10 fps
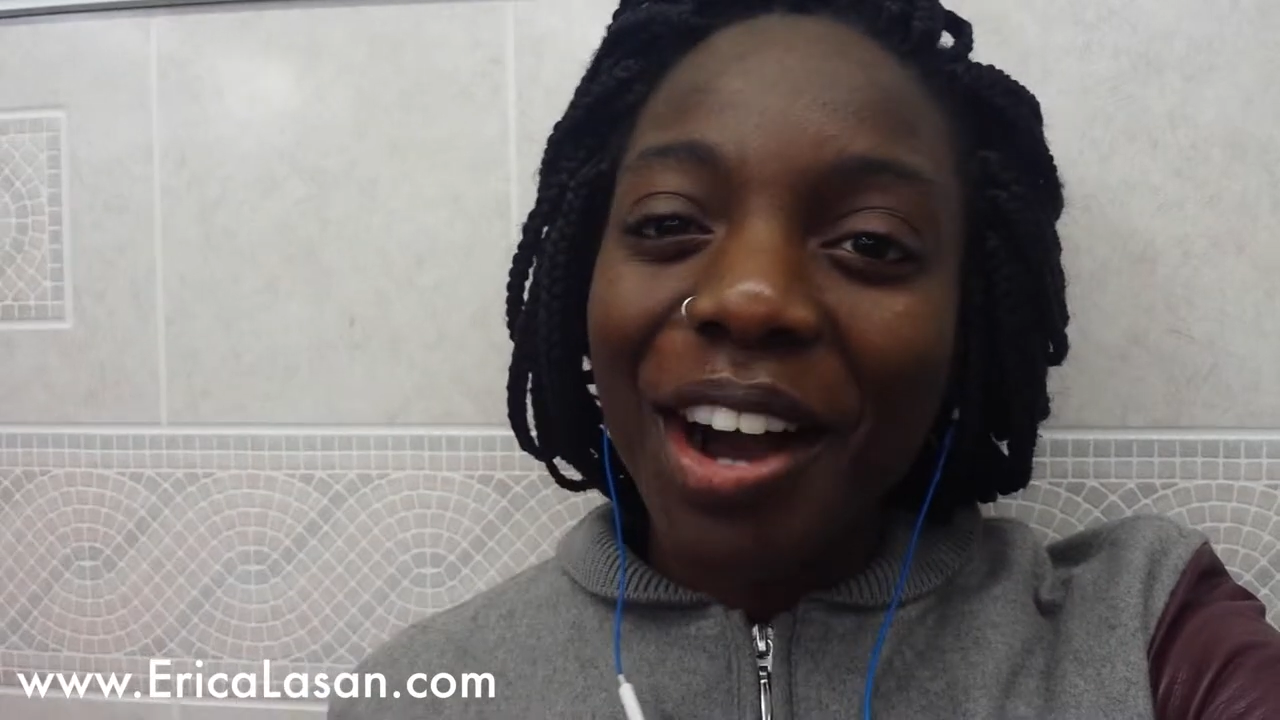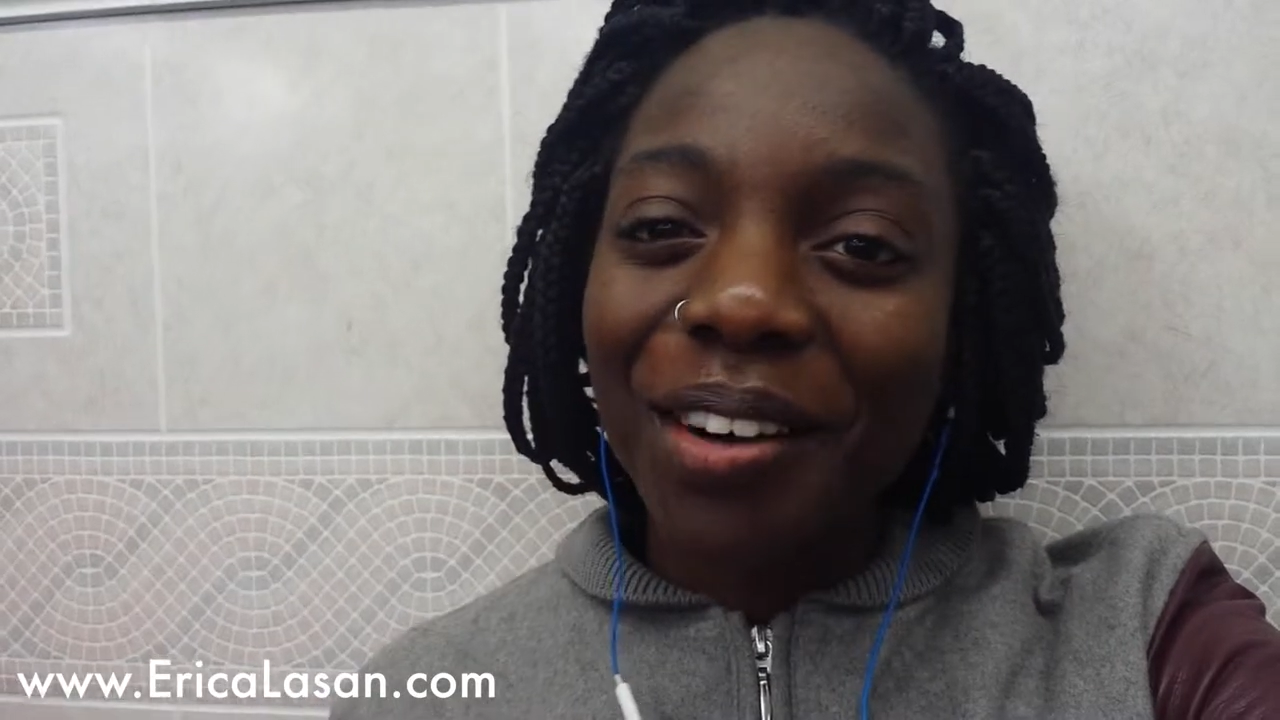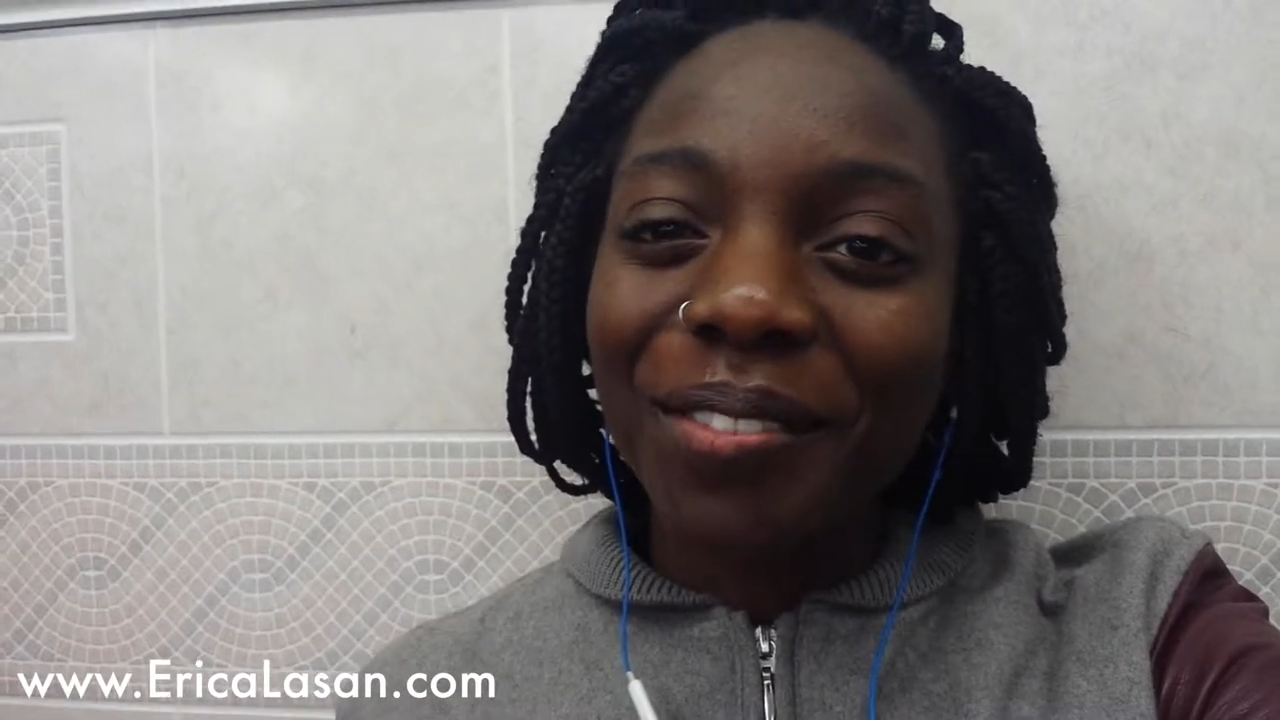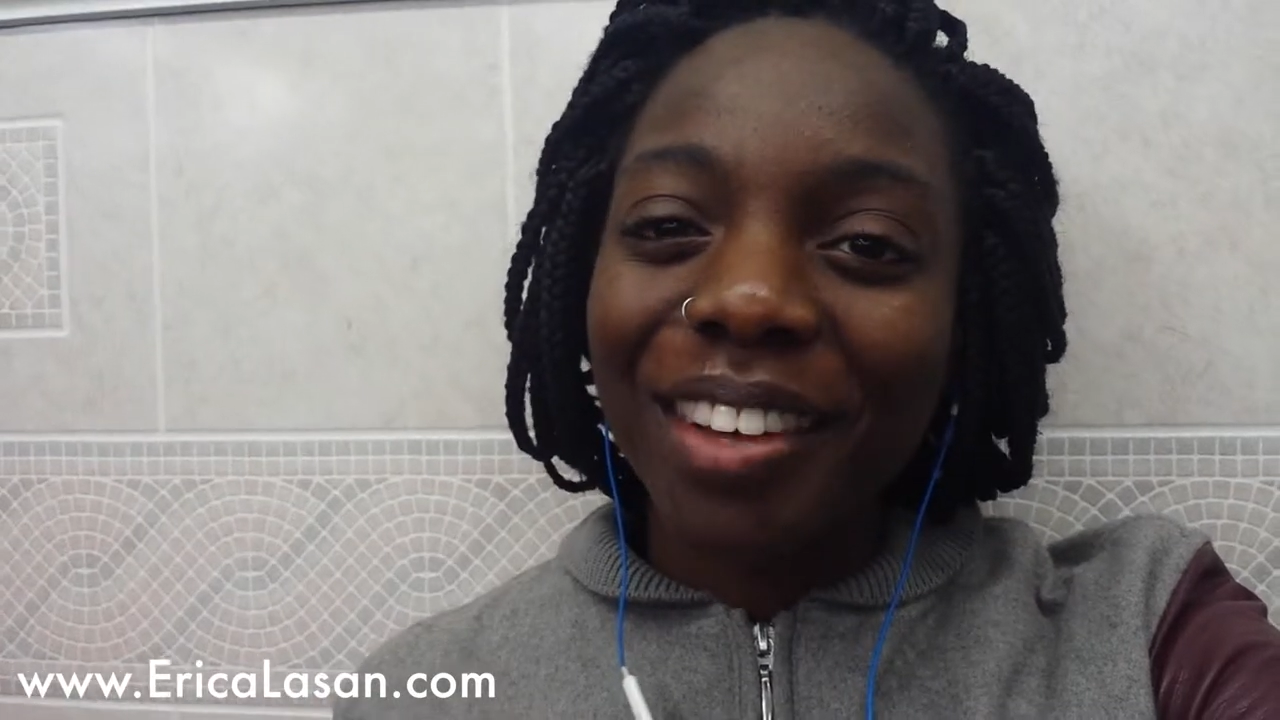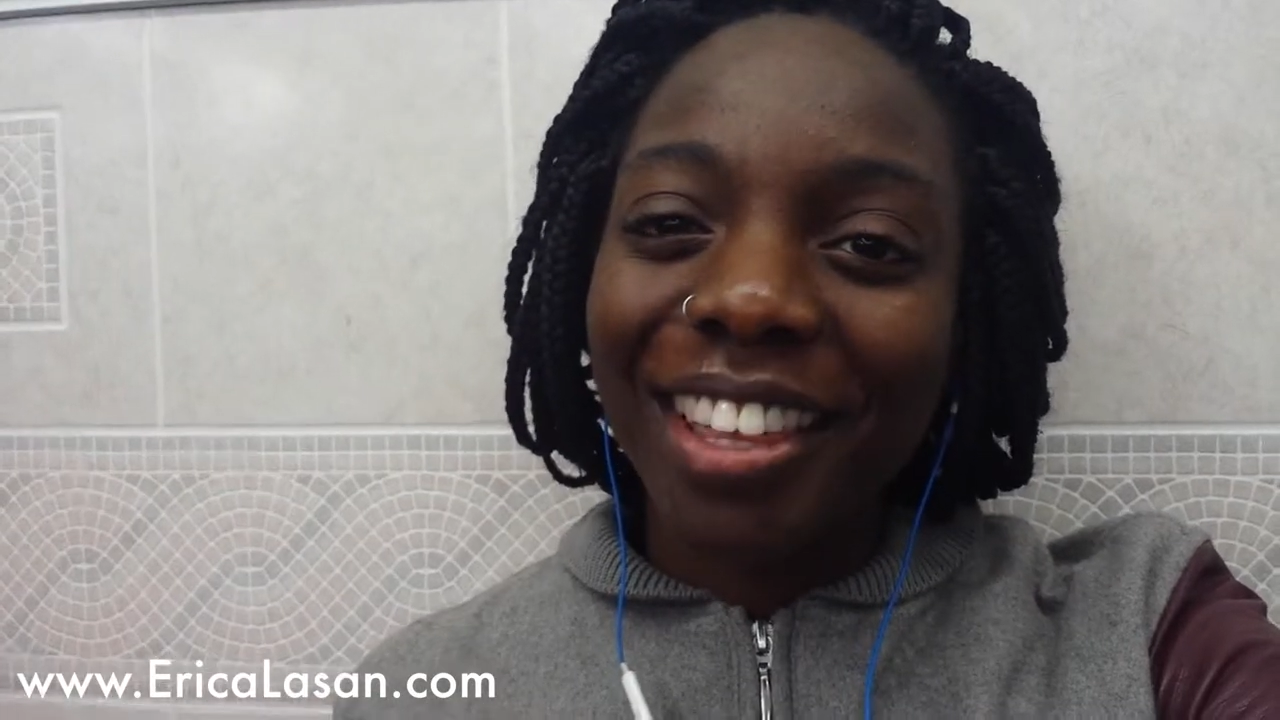
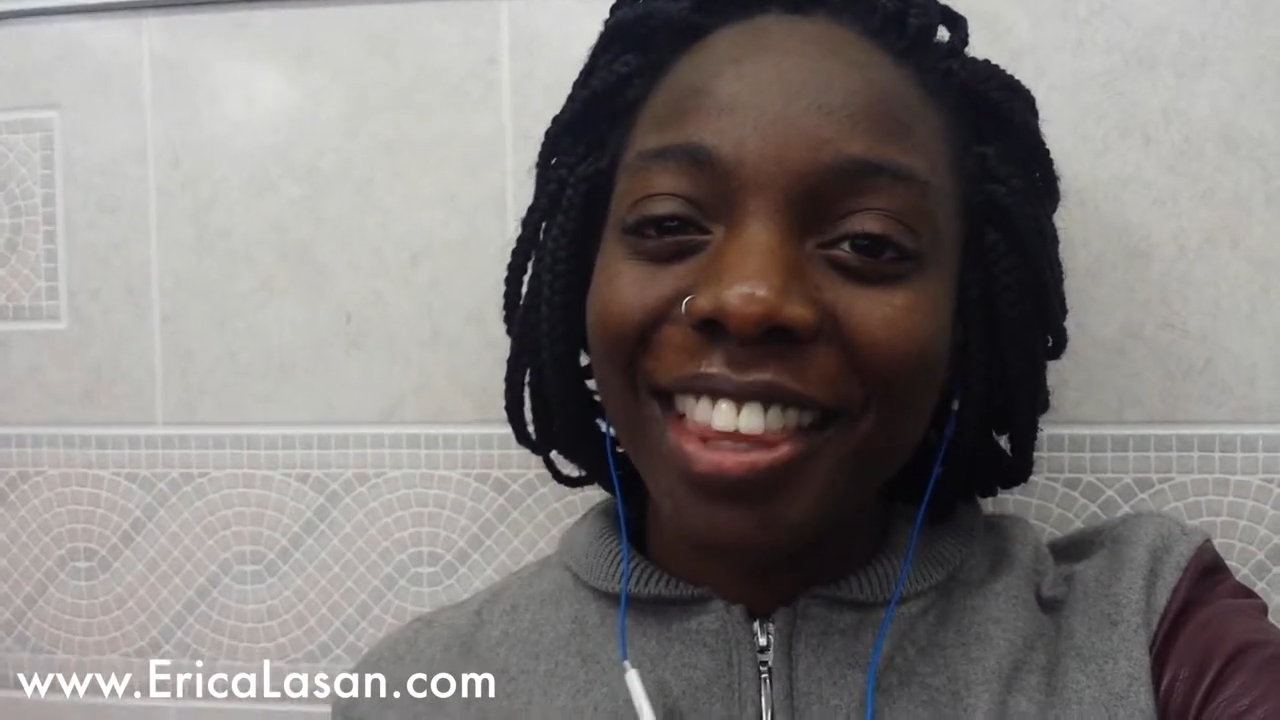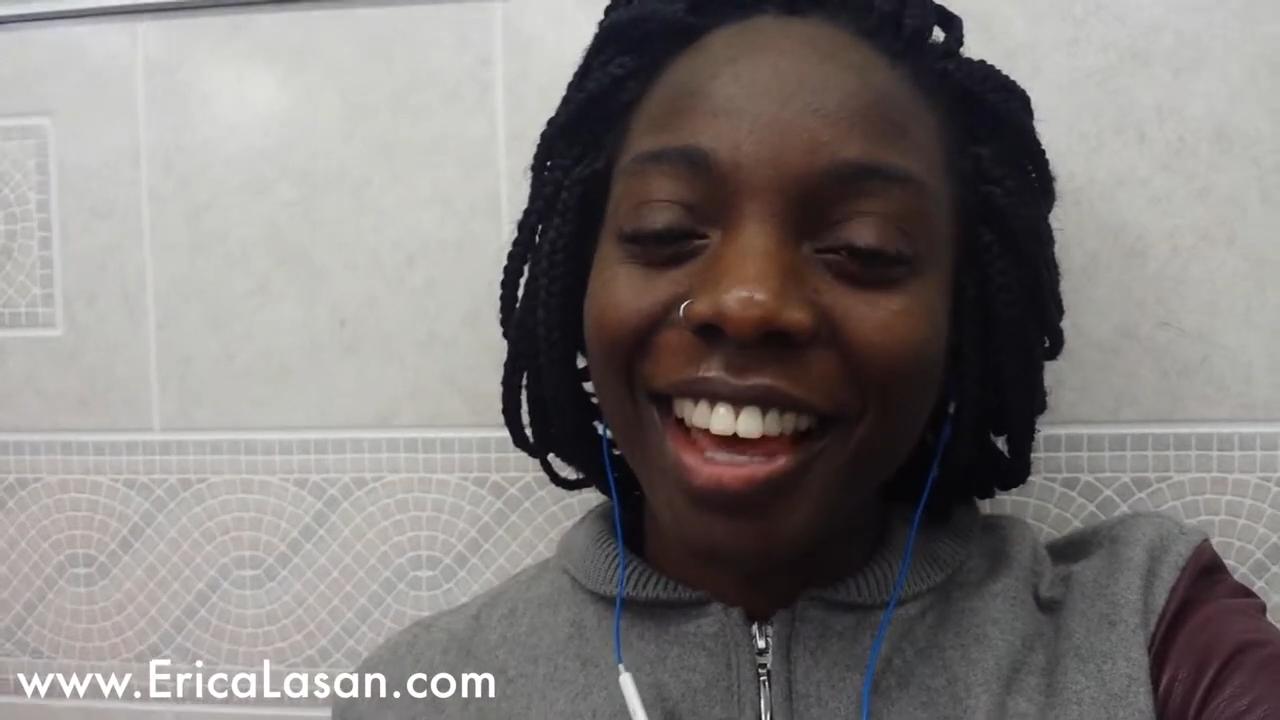um, and